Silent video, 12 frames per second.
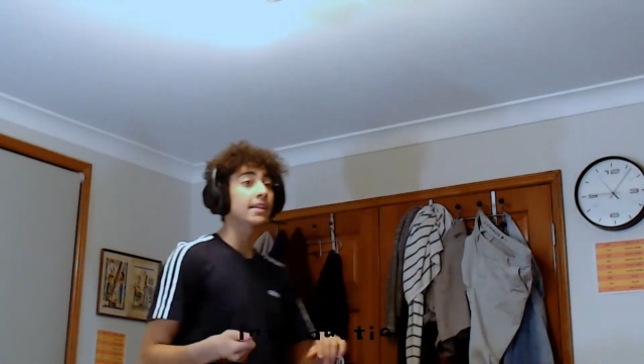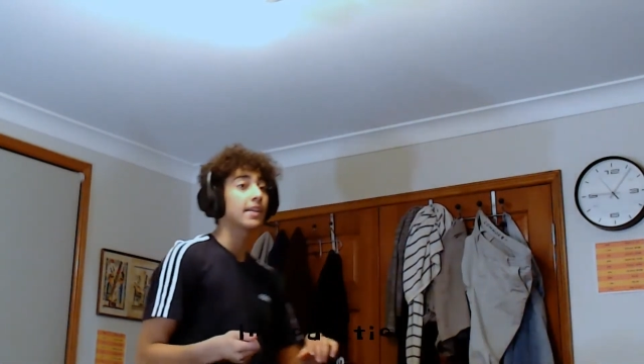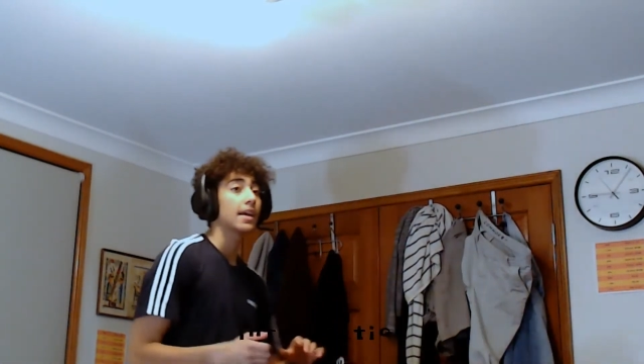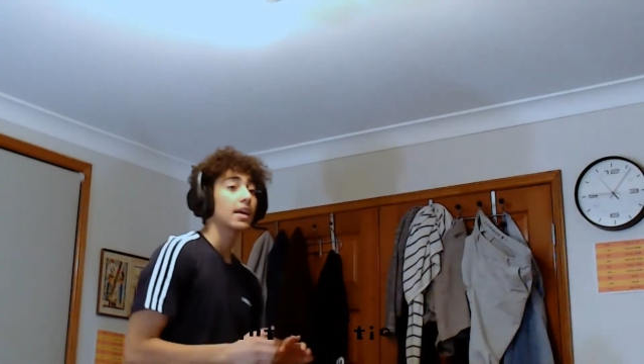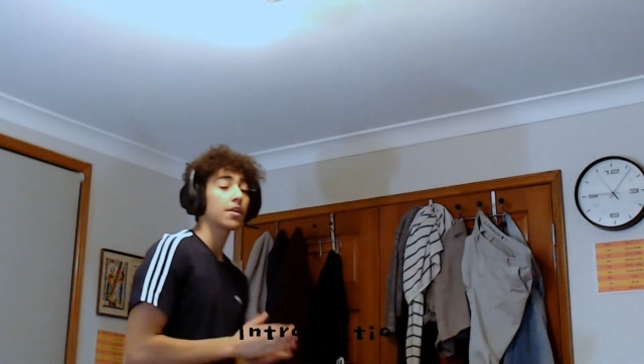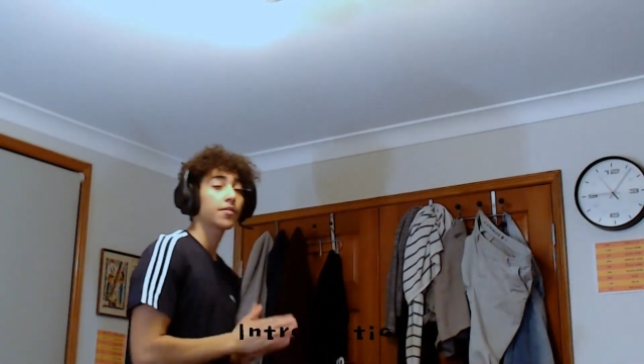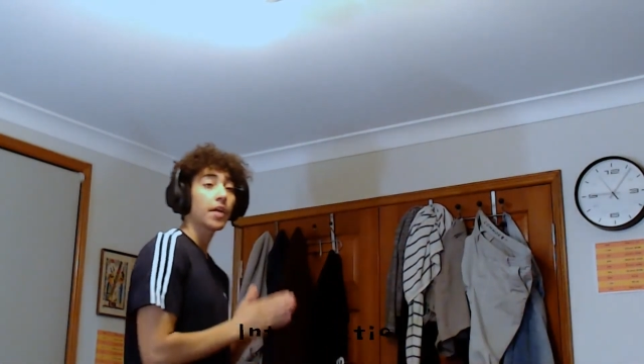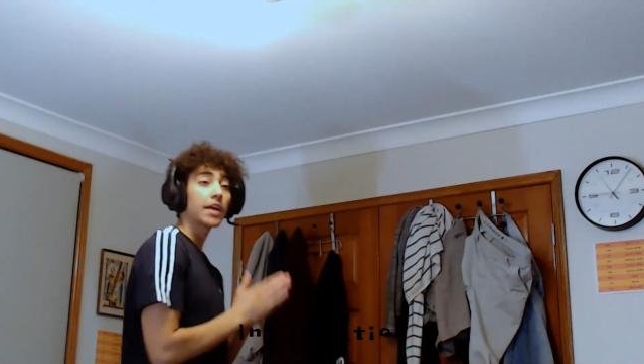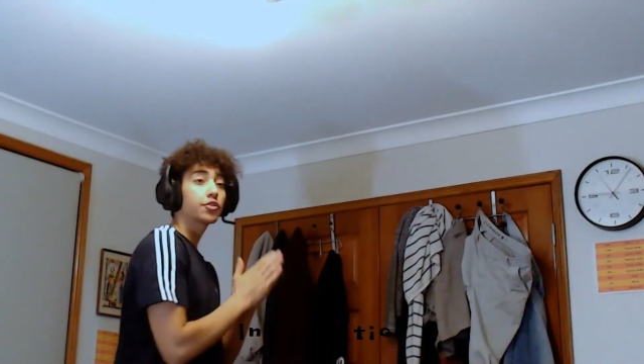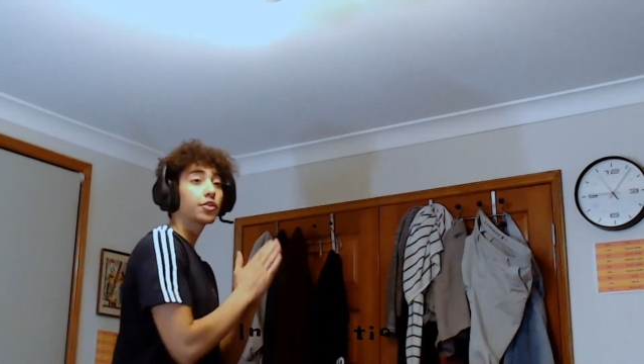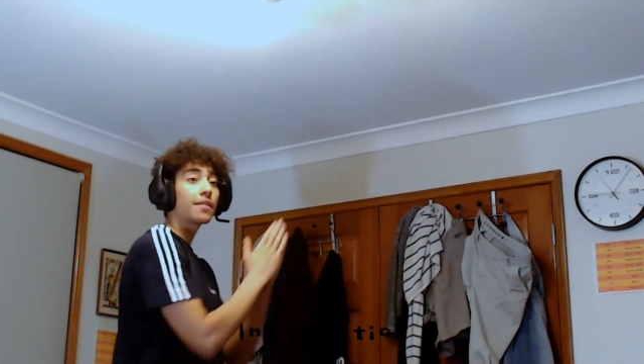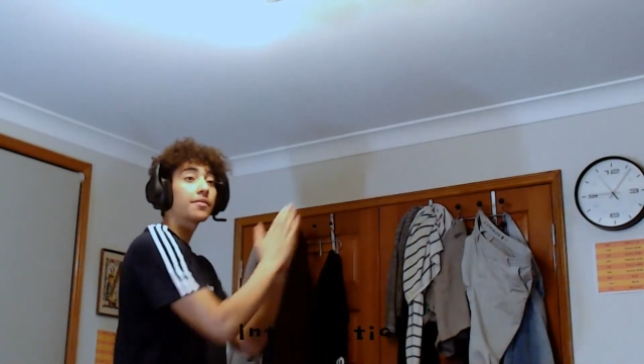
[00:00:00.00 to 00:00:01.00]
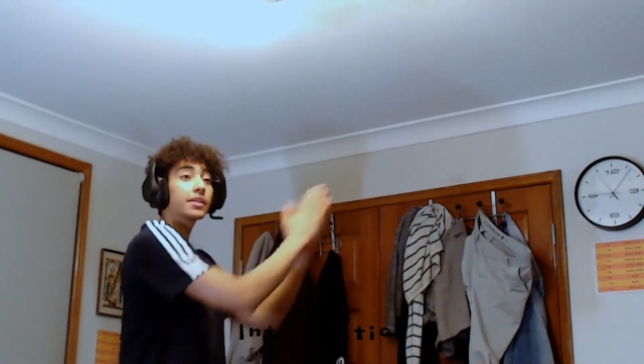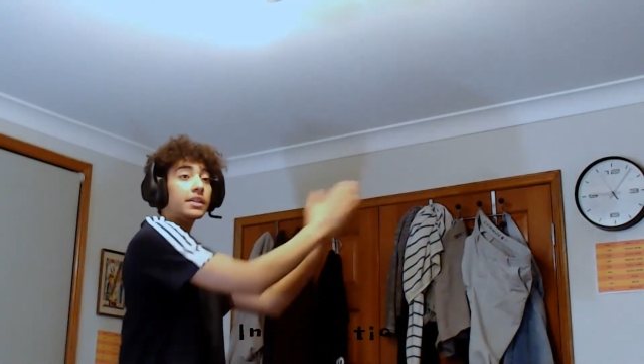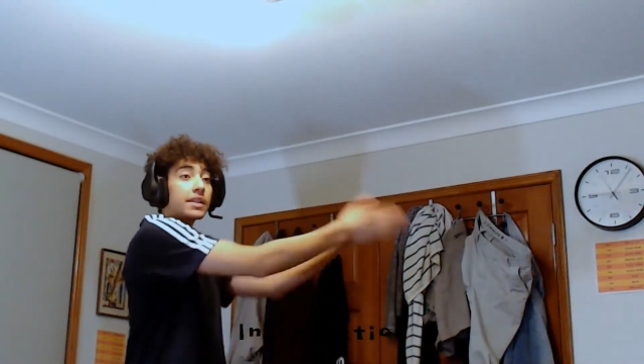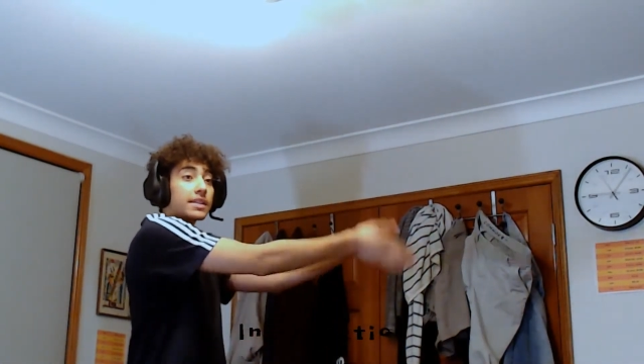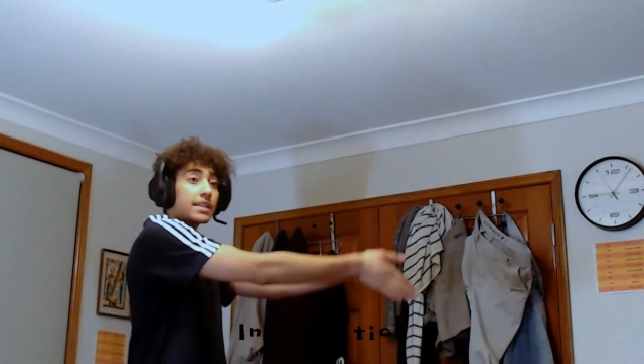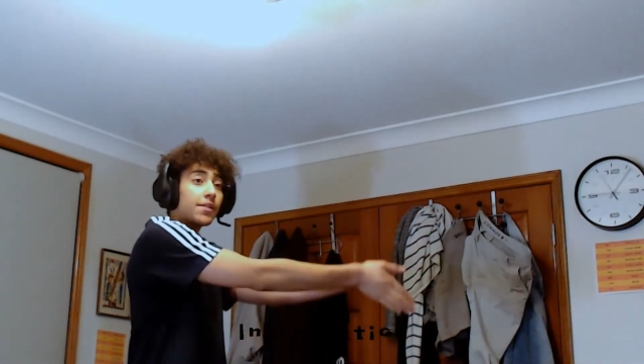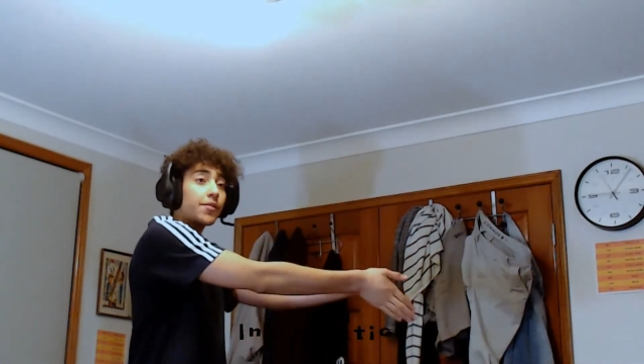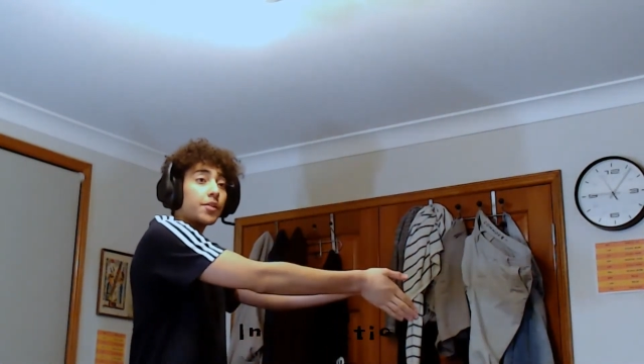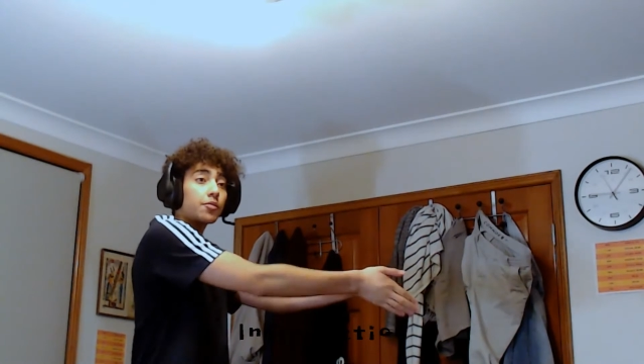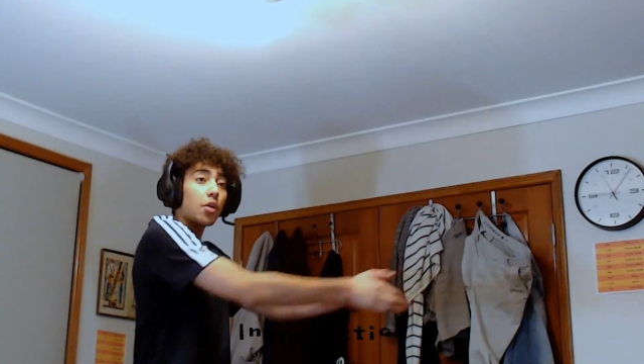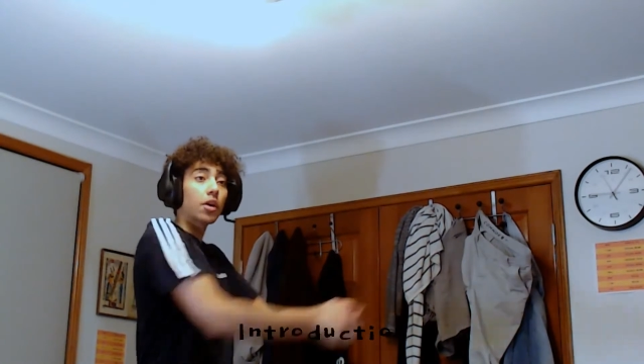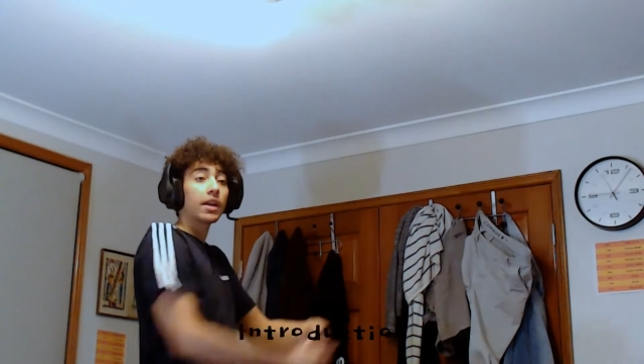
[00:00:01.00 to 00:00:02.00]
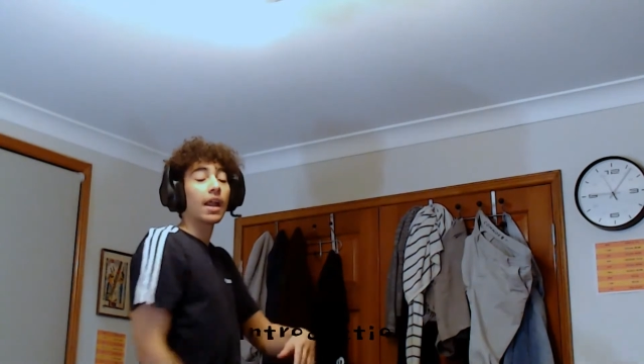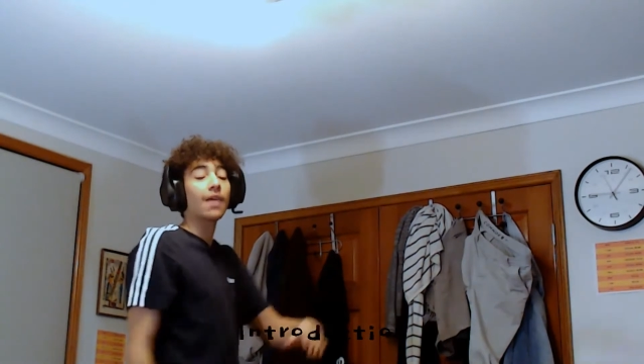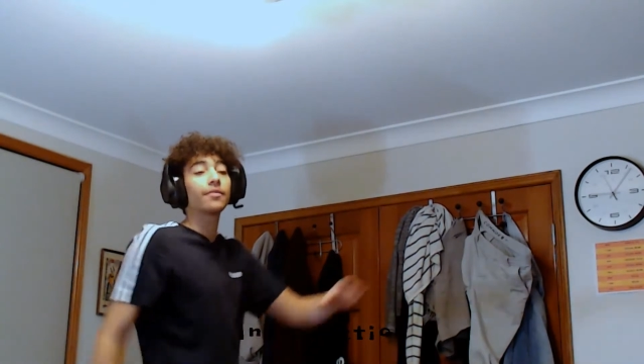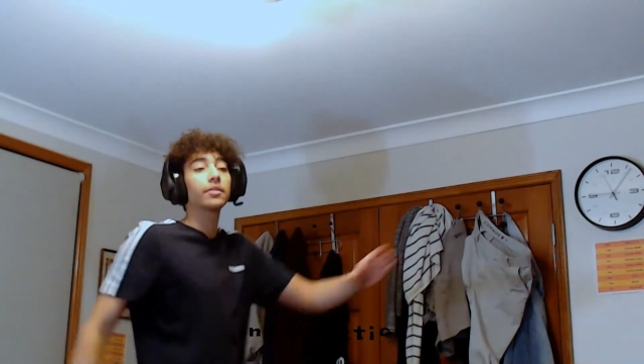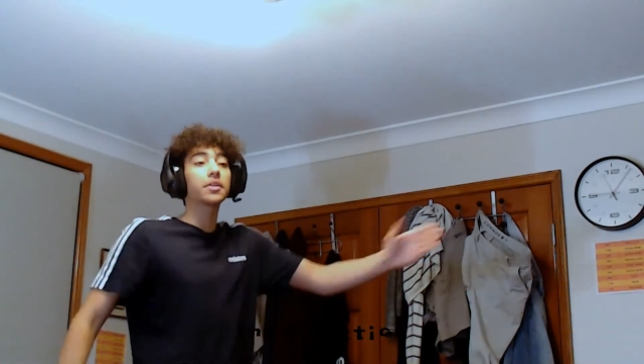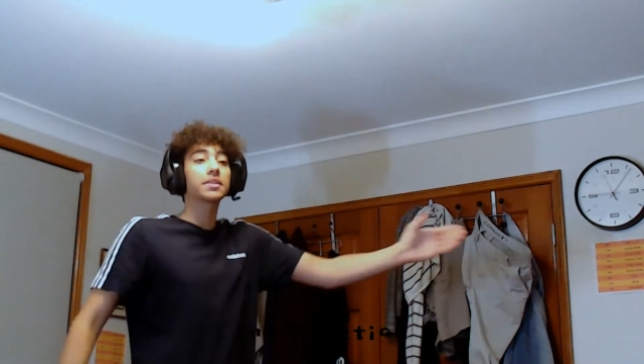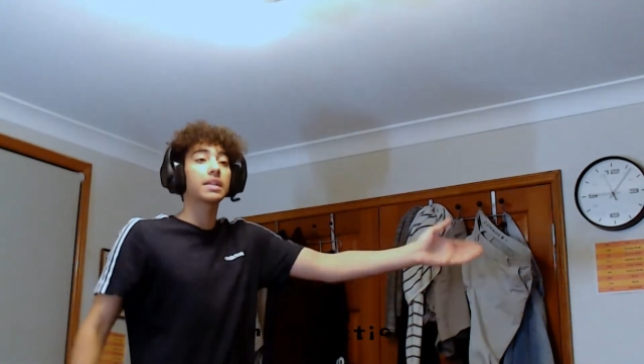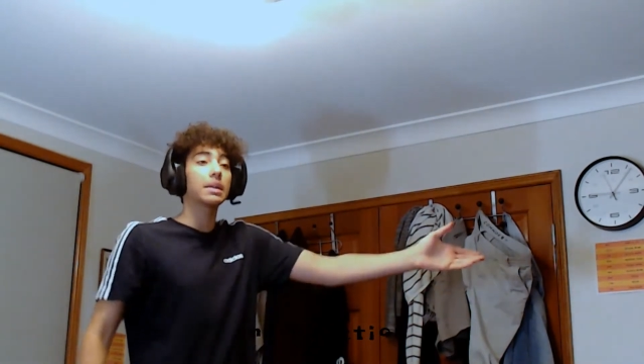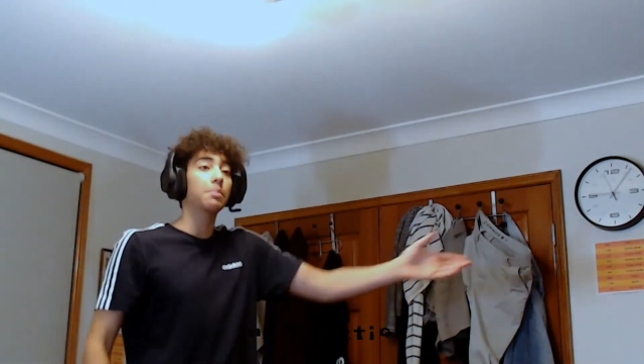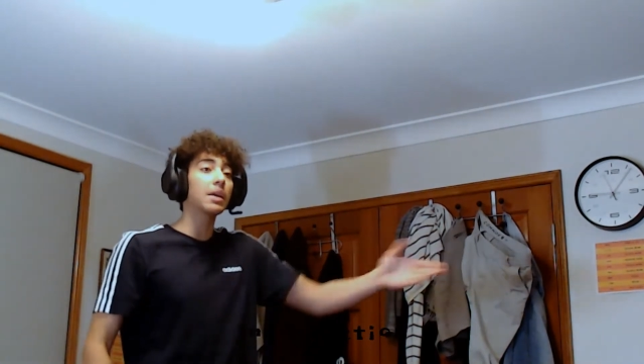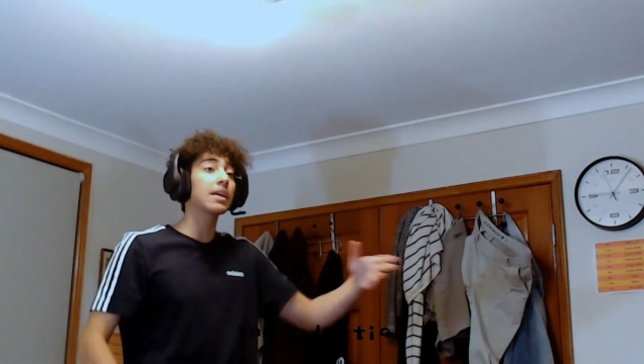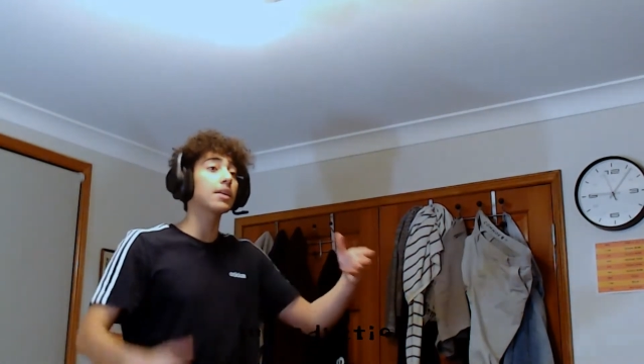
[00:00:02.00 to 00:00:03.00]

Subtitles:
if I travel in a different rocket at velocity b,